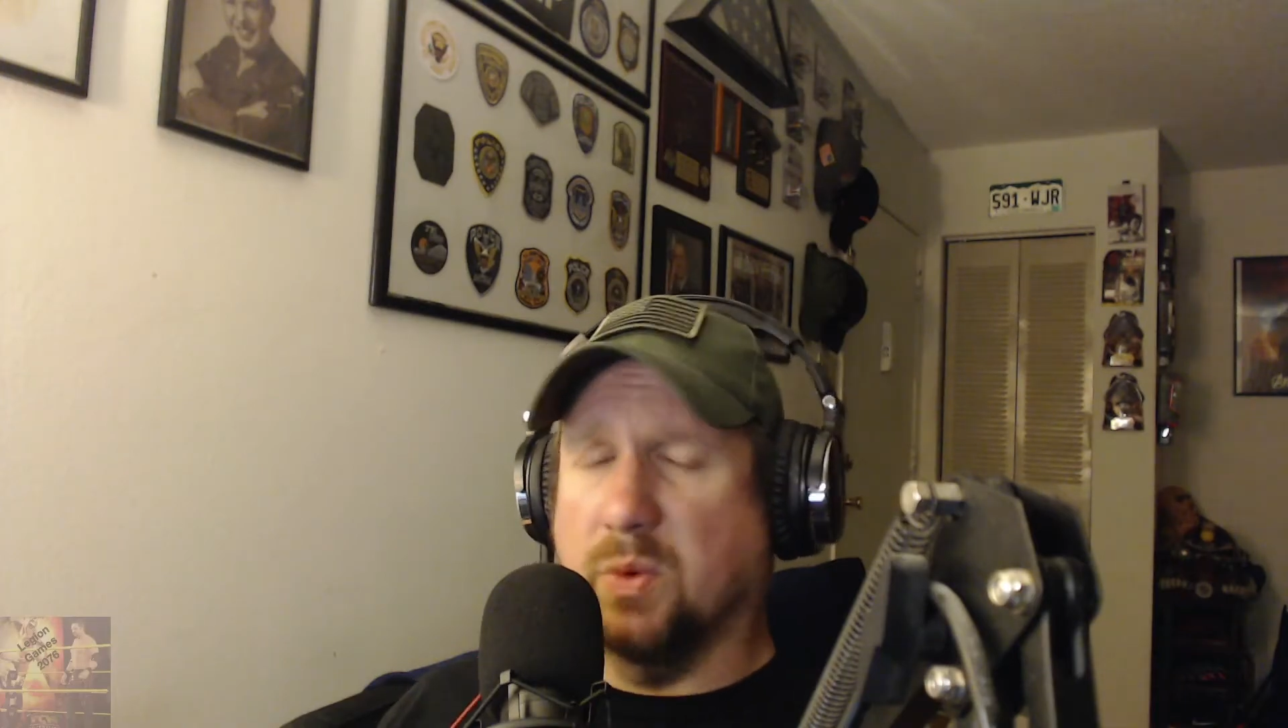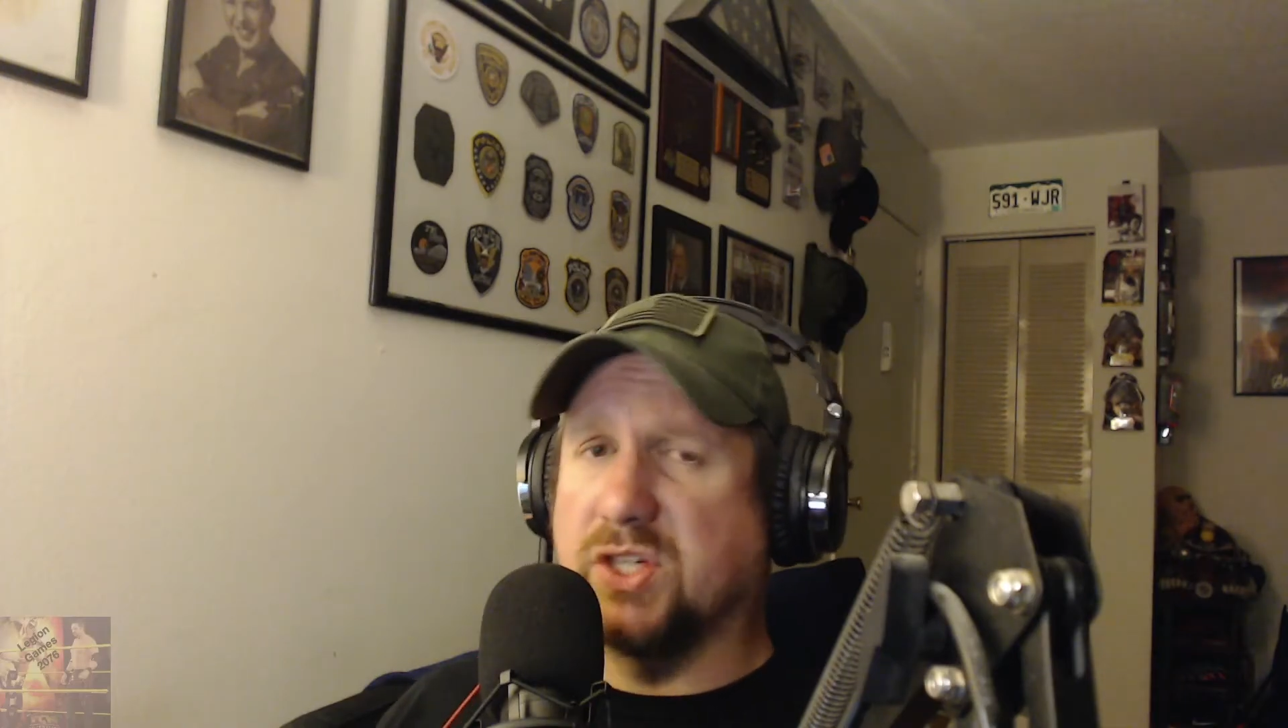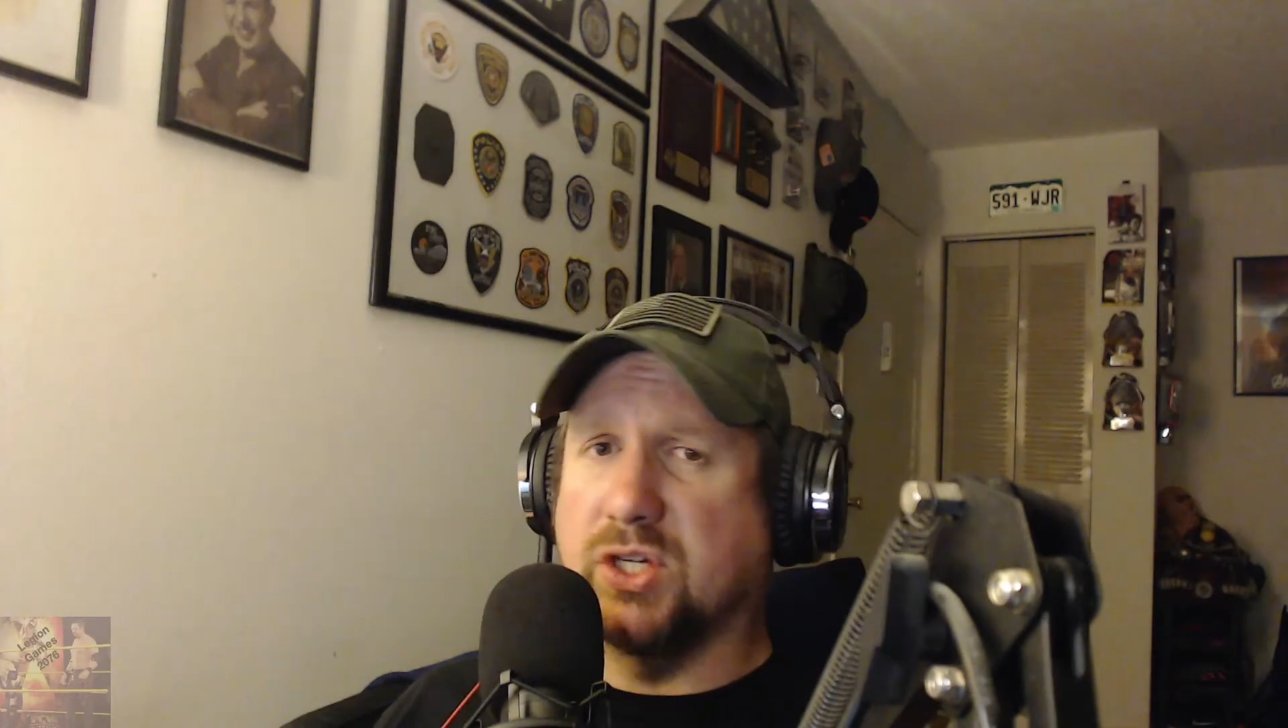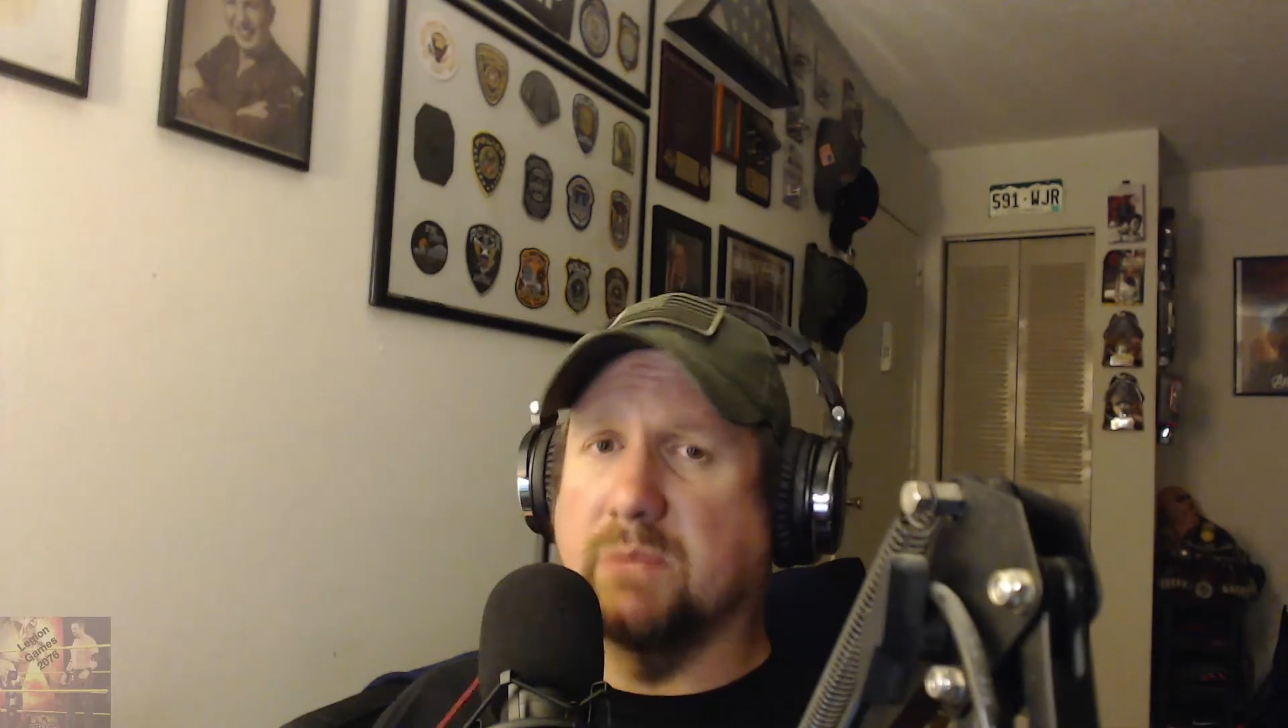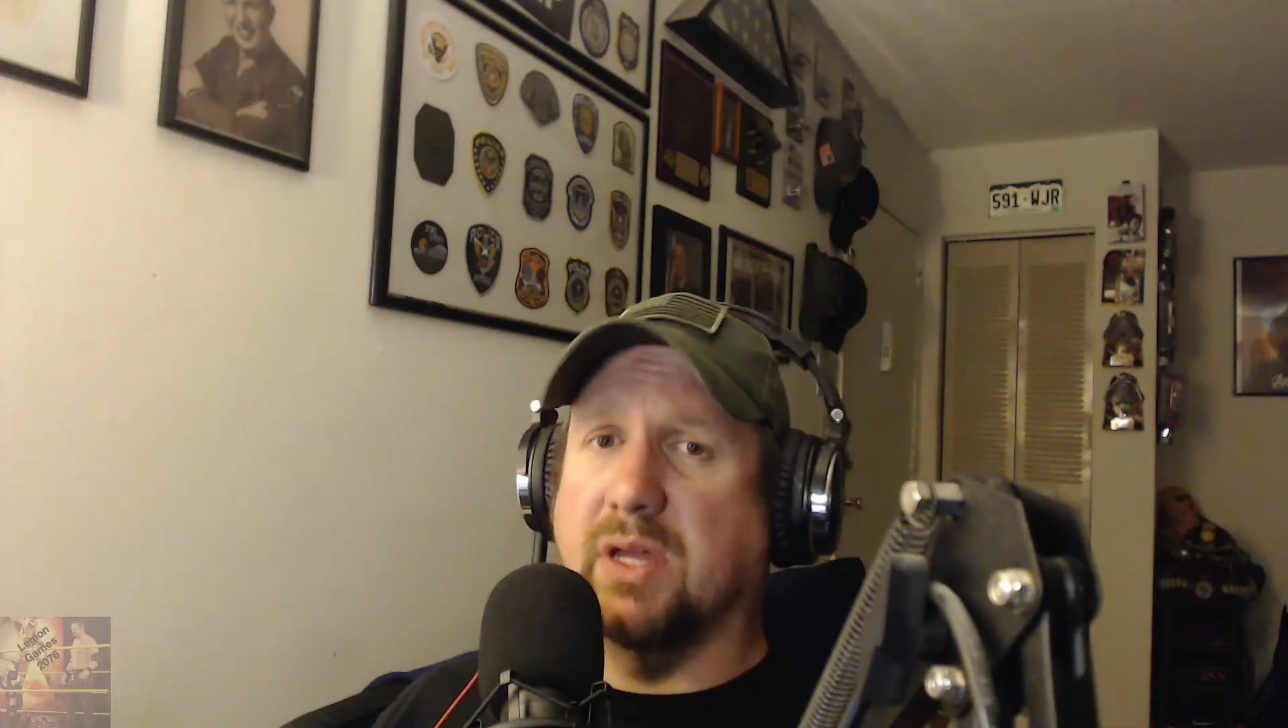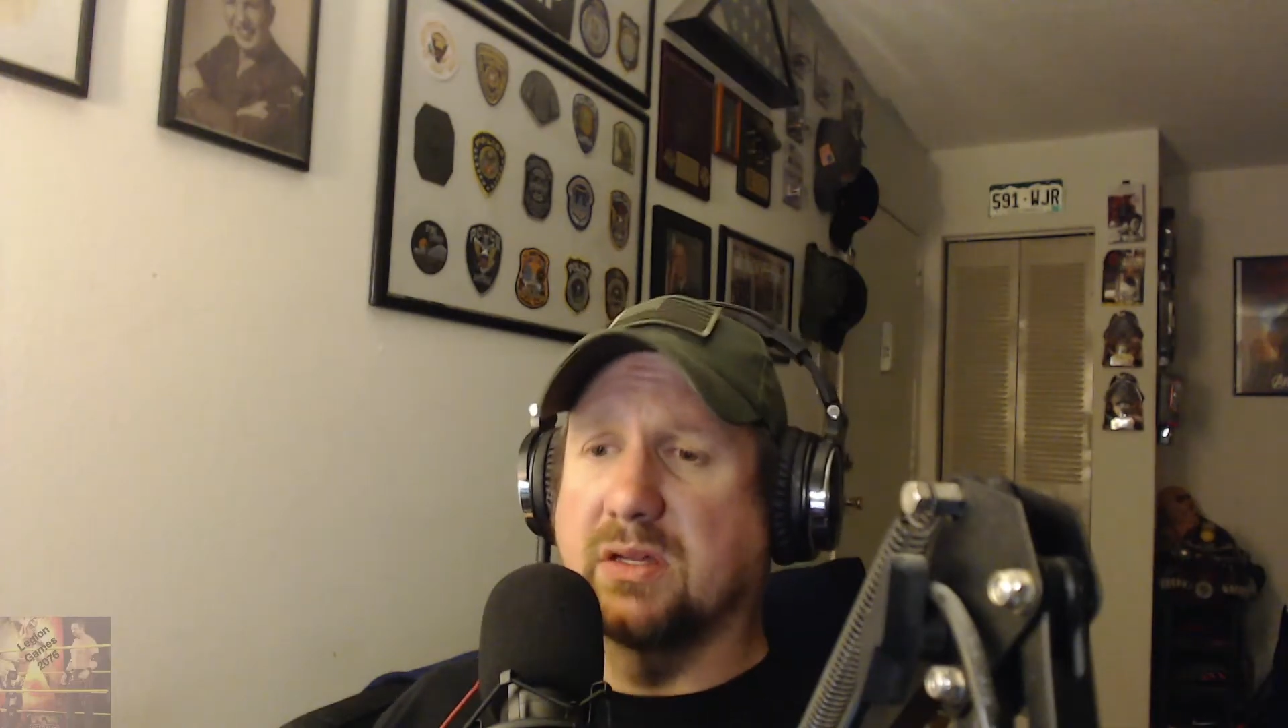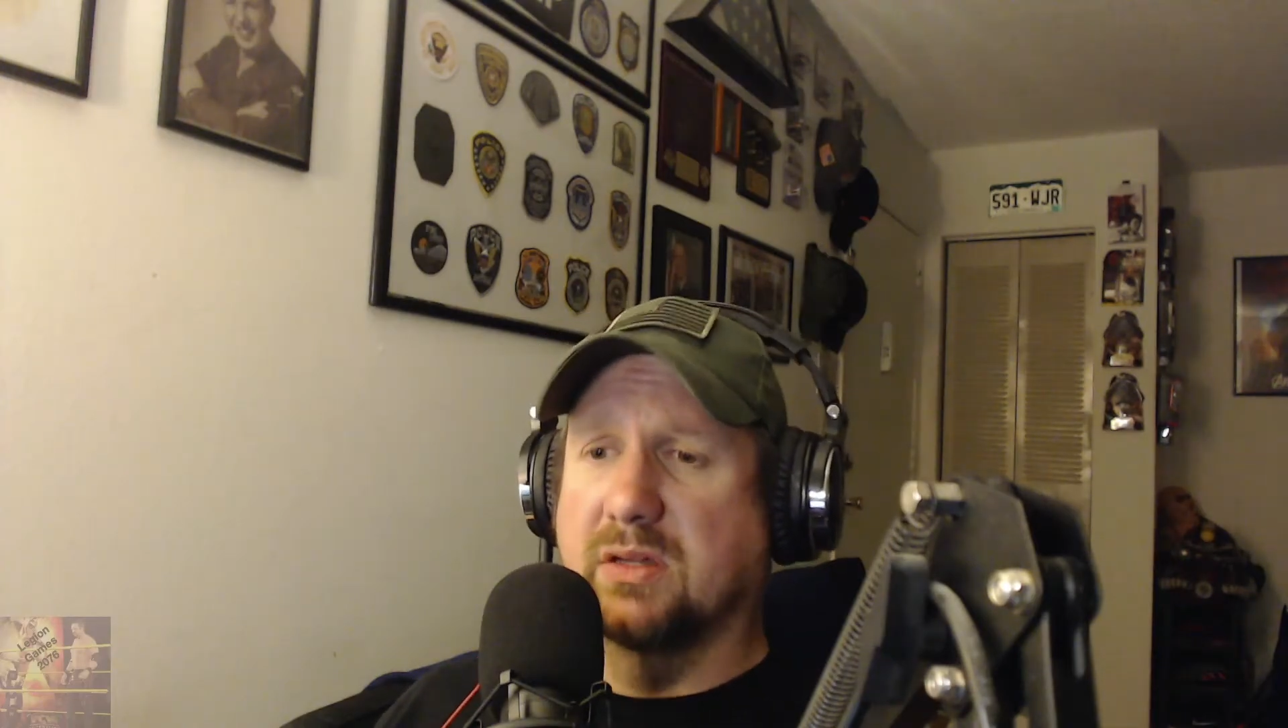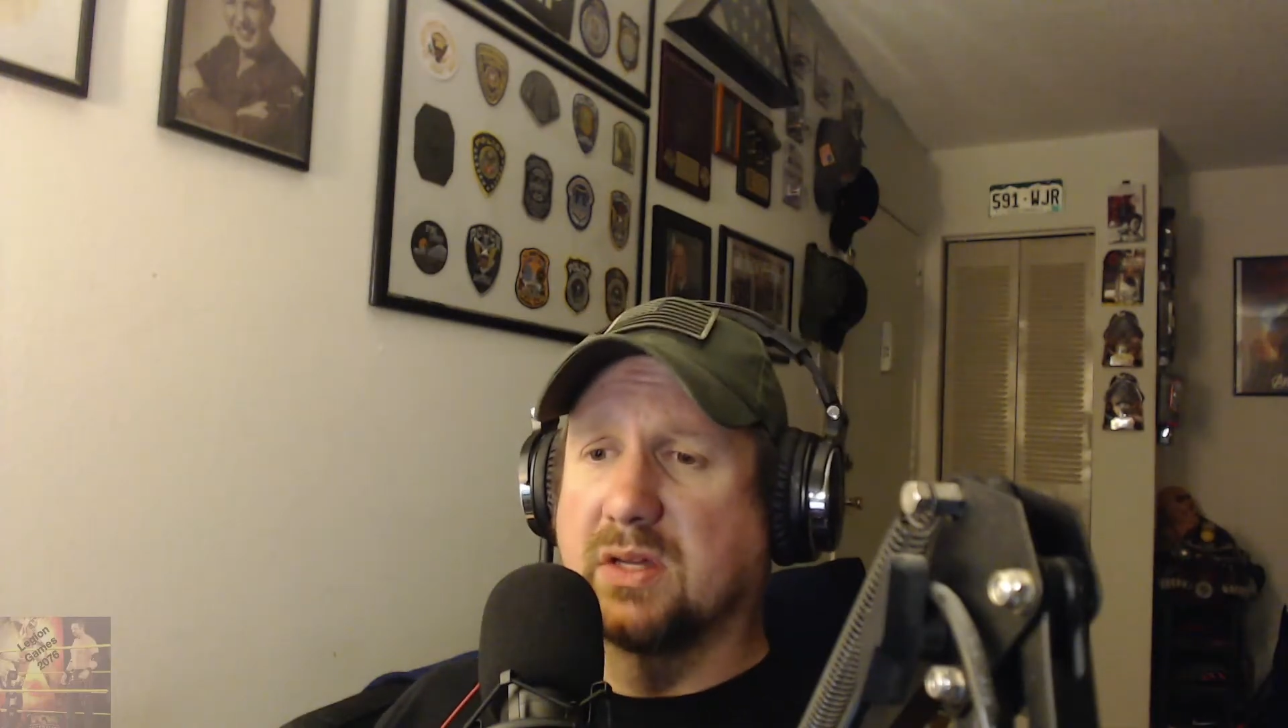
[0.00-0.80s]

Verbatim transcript: way it should be.